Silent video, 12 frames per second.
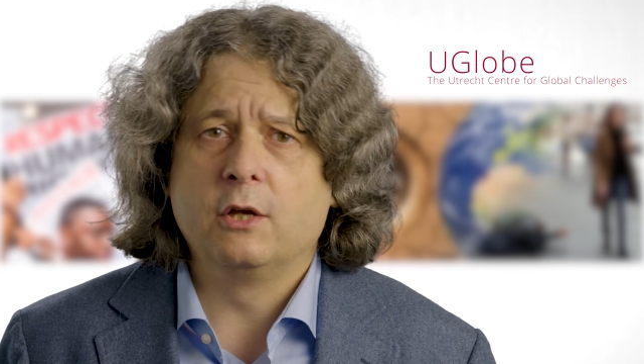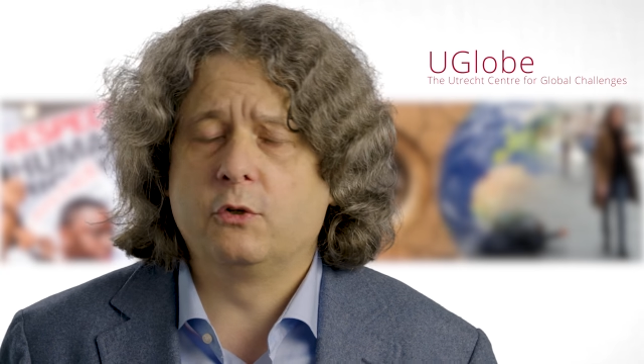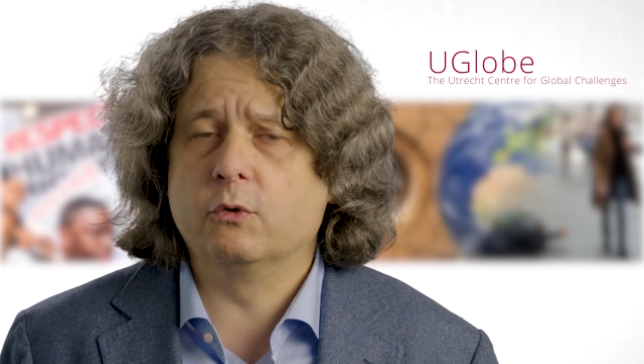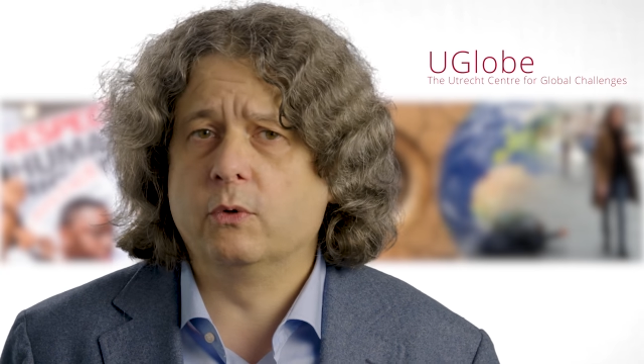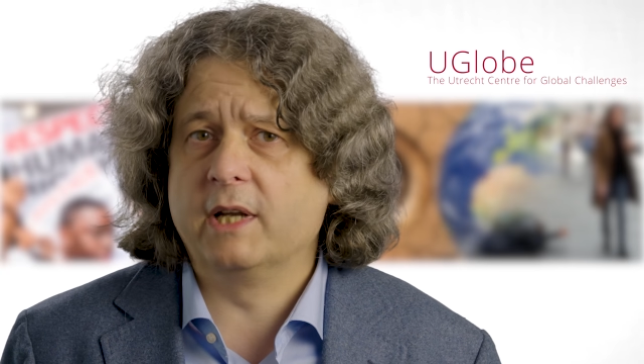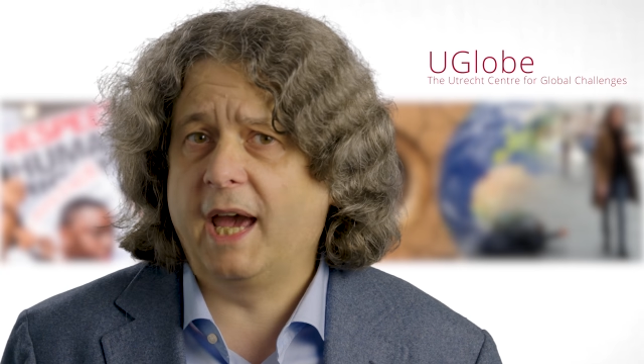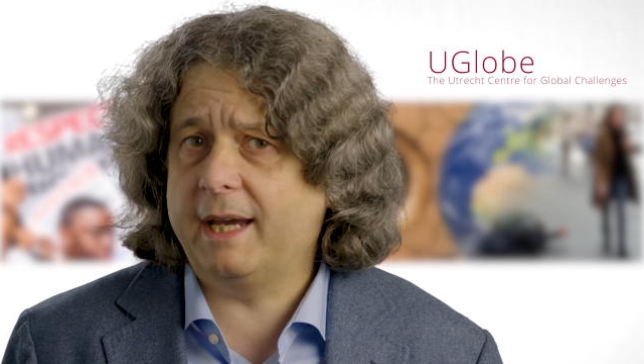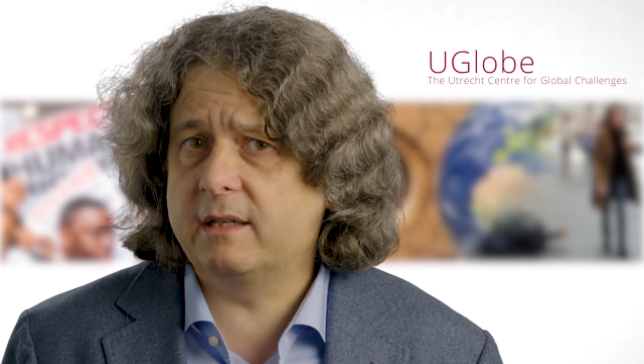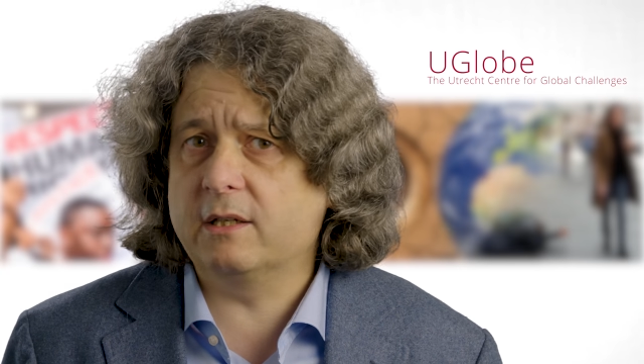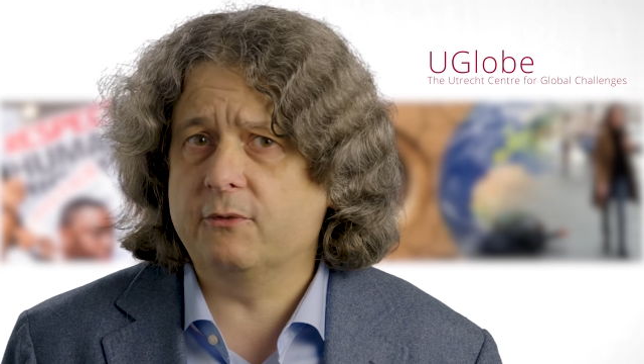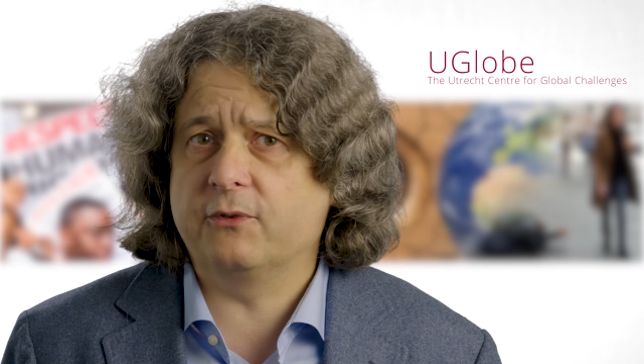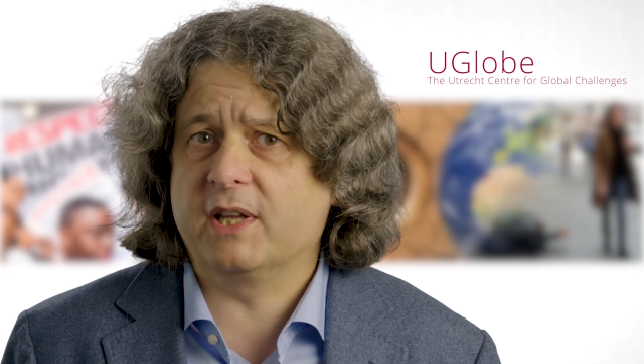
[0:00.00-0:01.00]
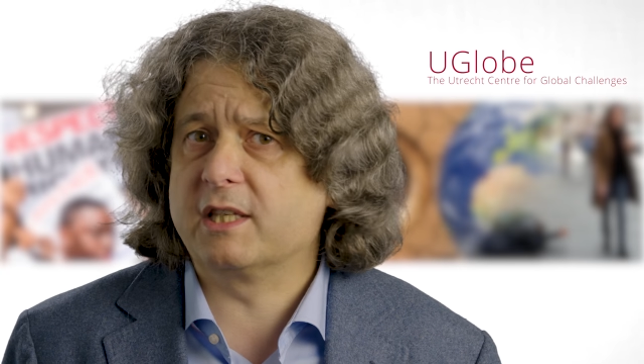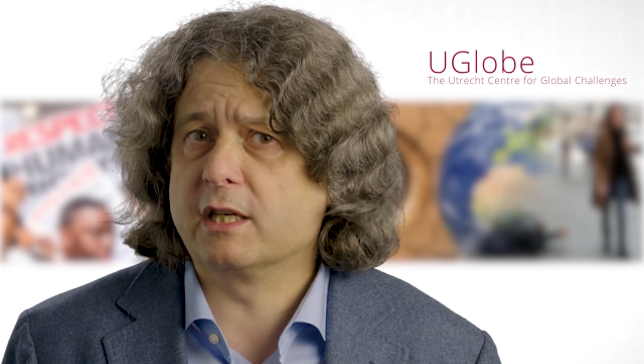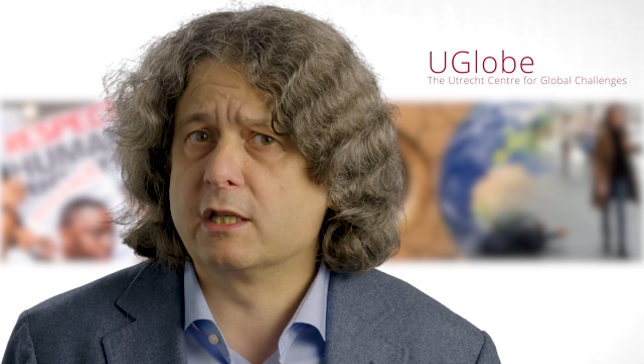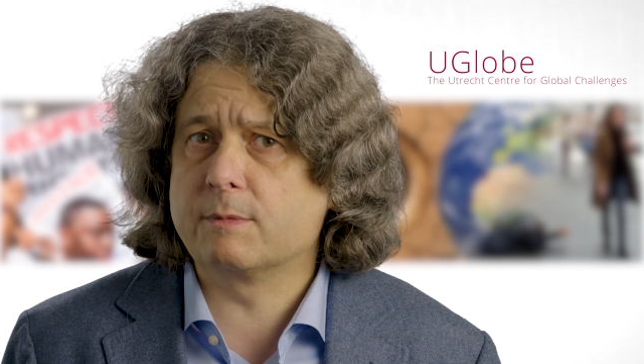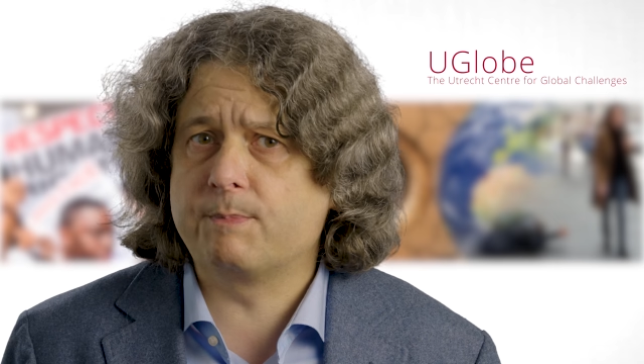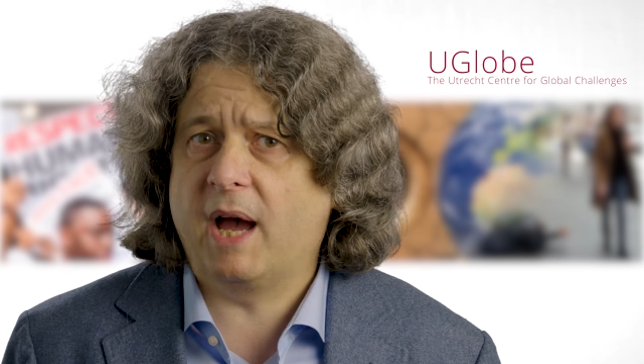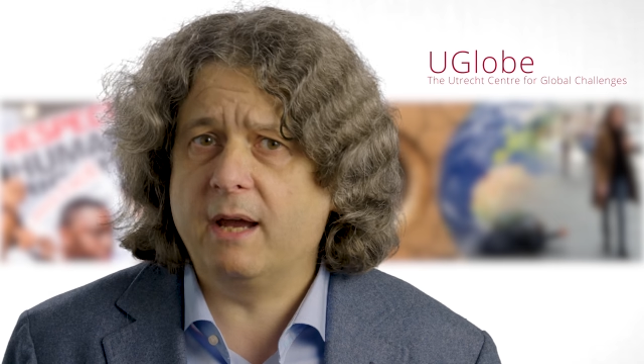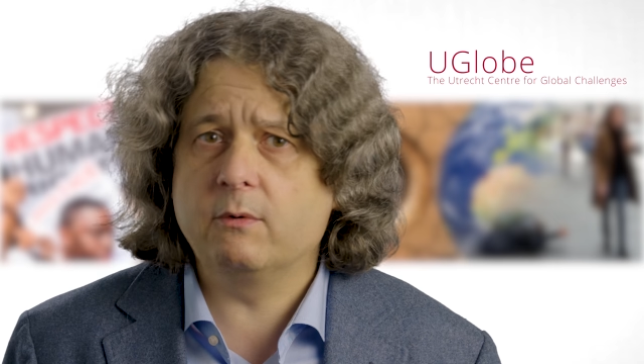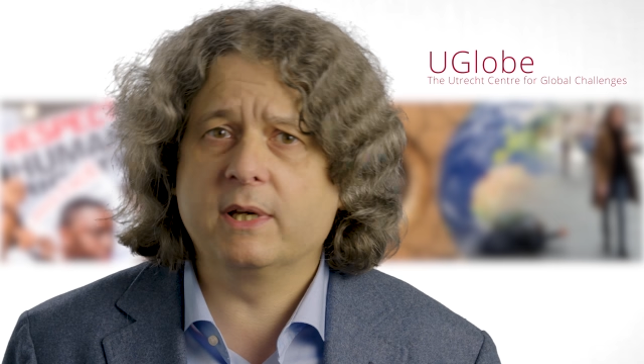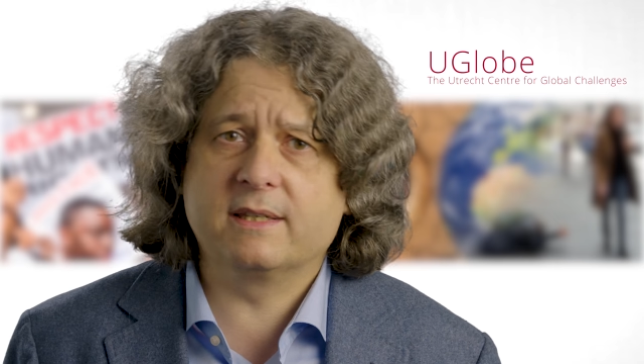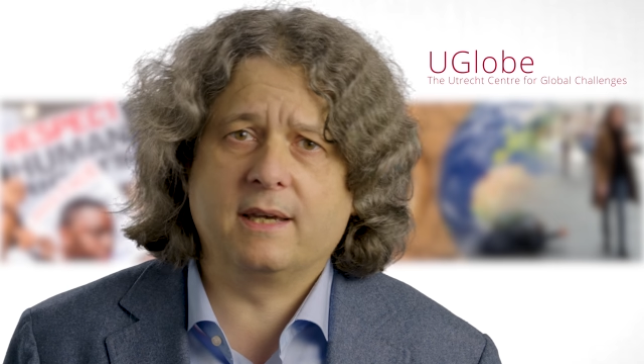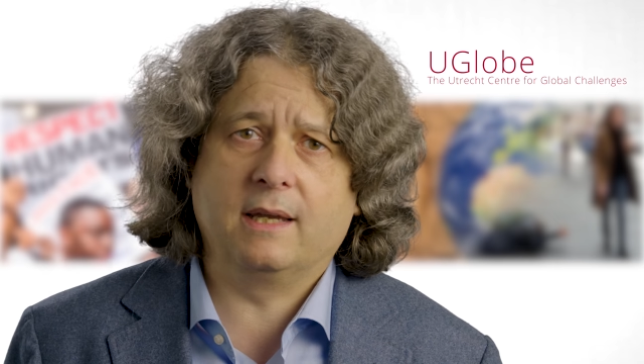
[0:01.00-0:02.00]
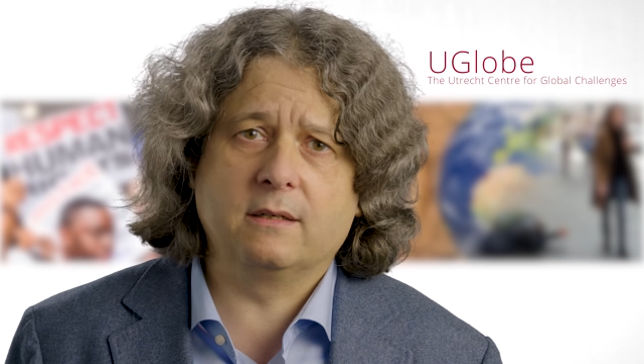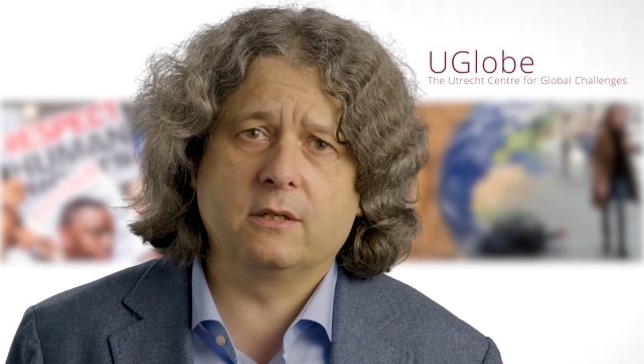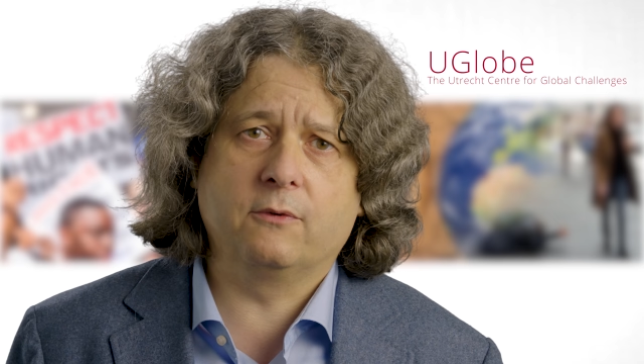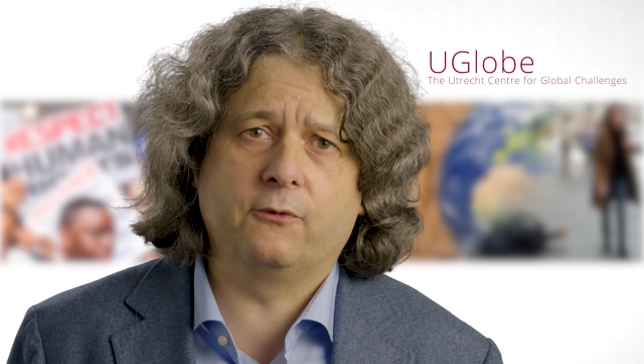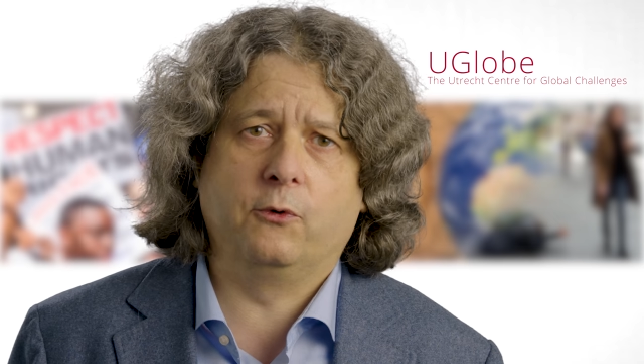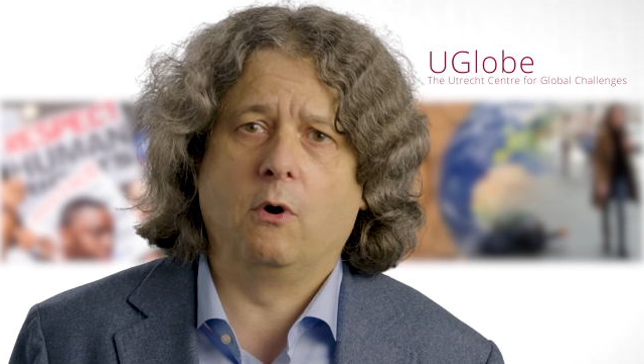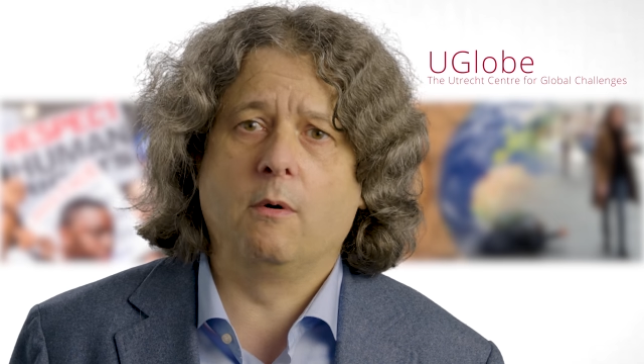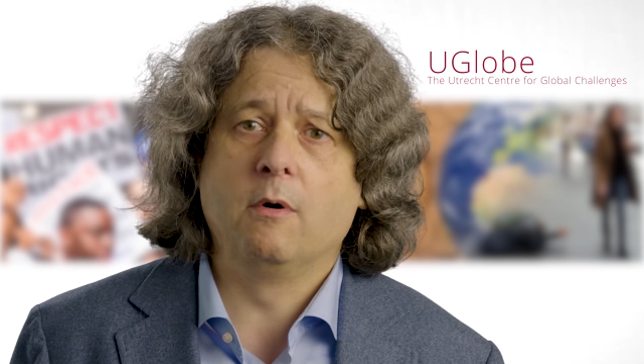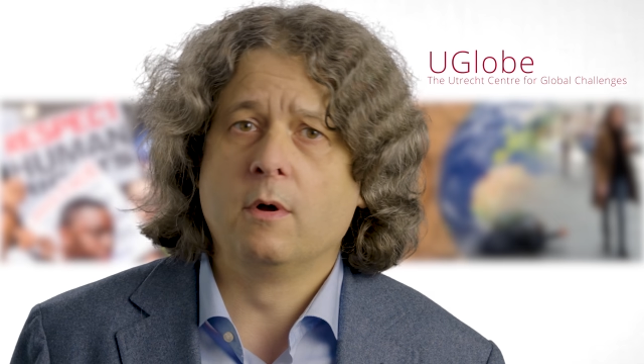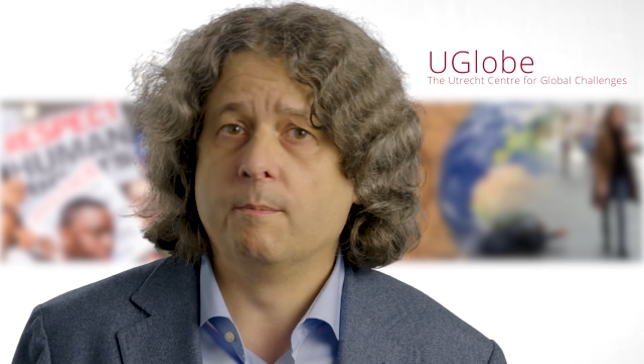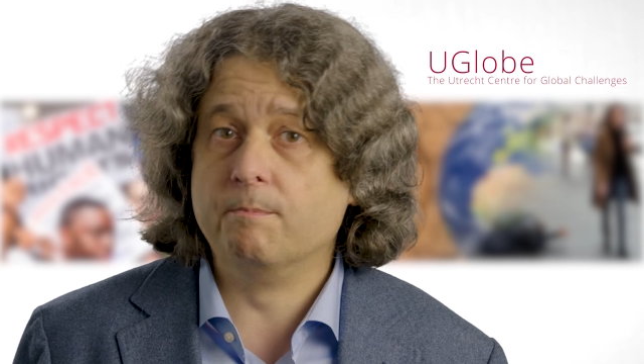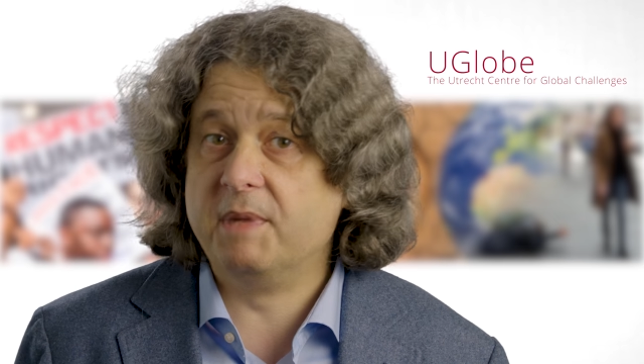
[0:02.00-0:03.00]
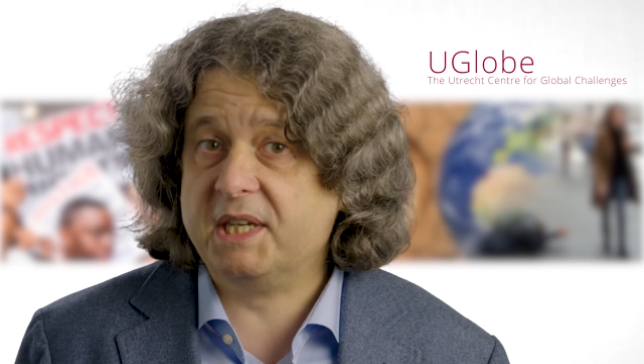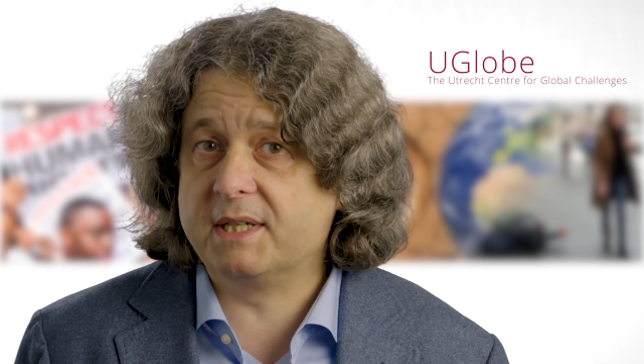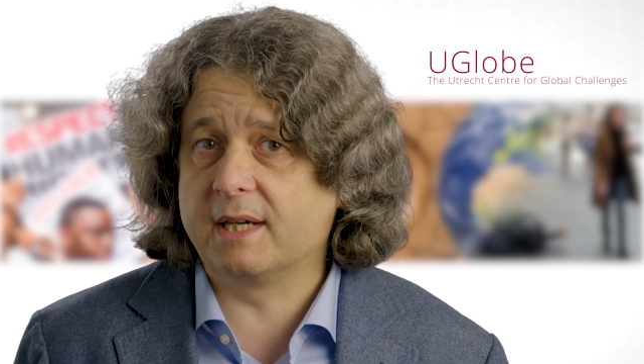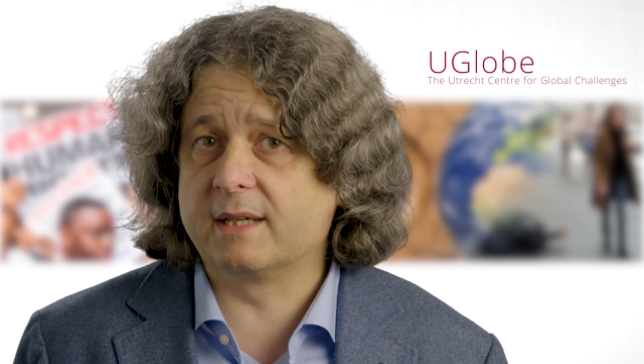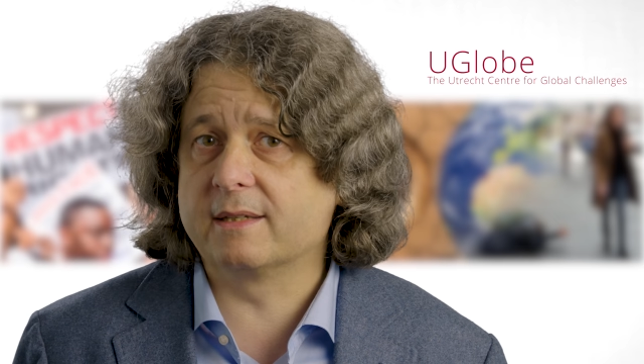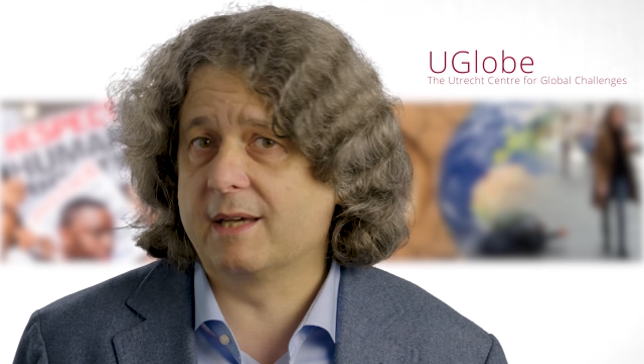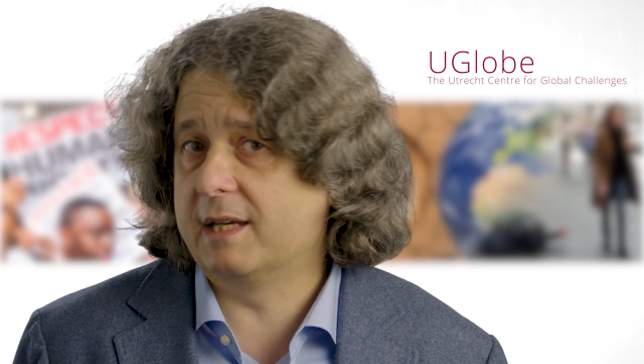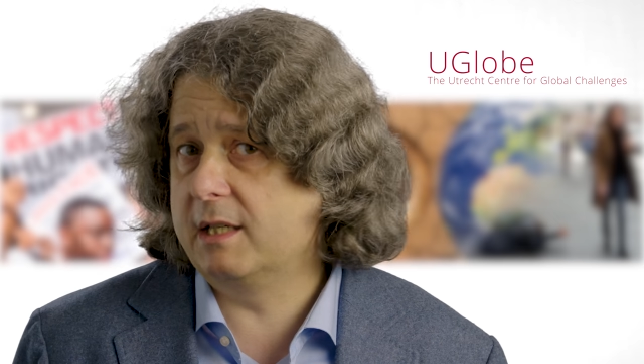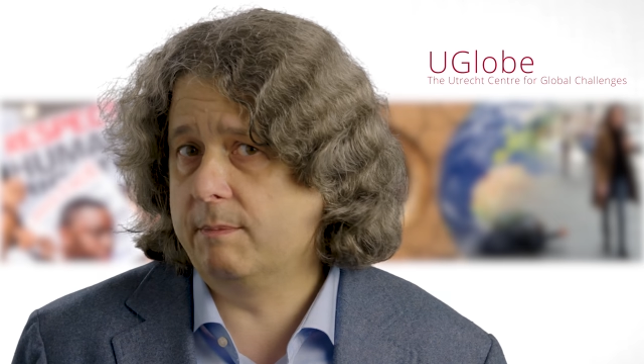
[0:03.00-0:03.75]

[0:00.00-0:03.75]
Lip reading: to an active and inspiring center for meetings and